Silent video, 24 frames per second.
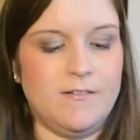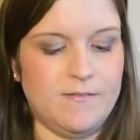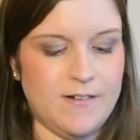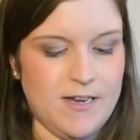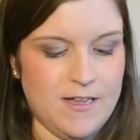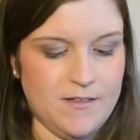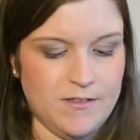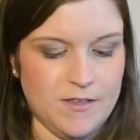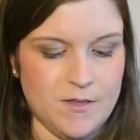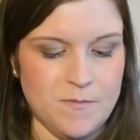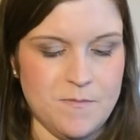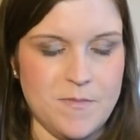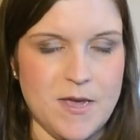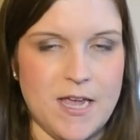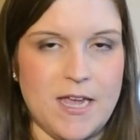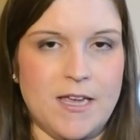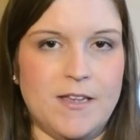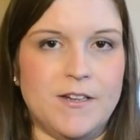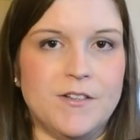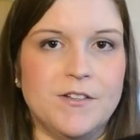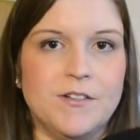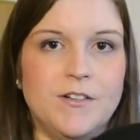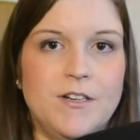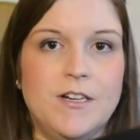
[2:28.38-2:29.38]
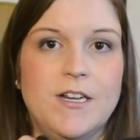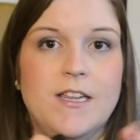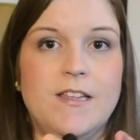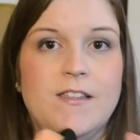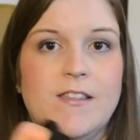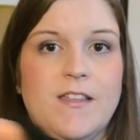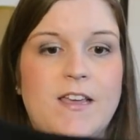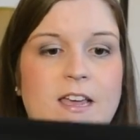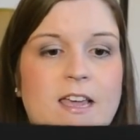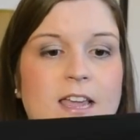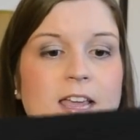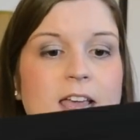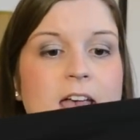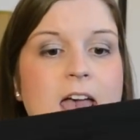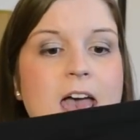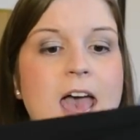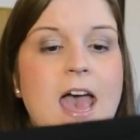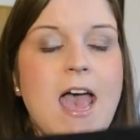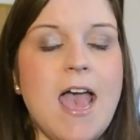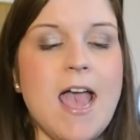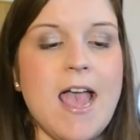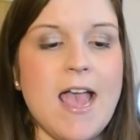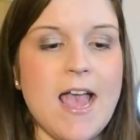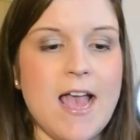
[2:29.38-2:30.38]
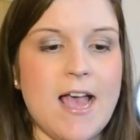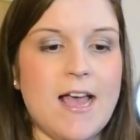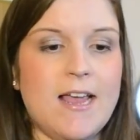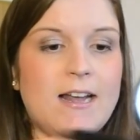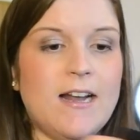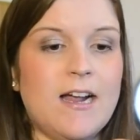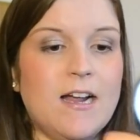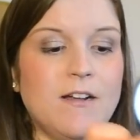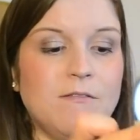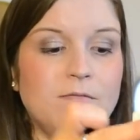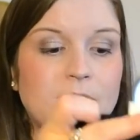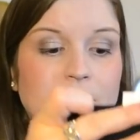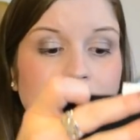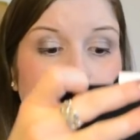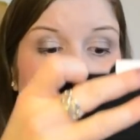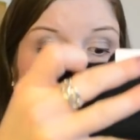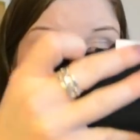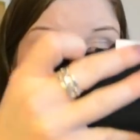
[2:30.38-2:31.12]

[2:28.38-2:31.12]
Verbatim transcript: around the band or anything, and I really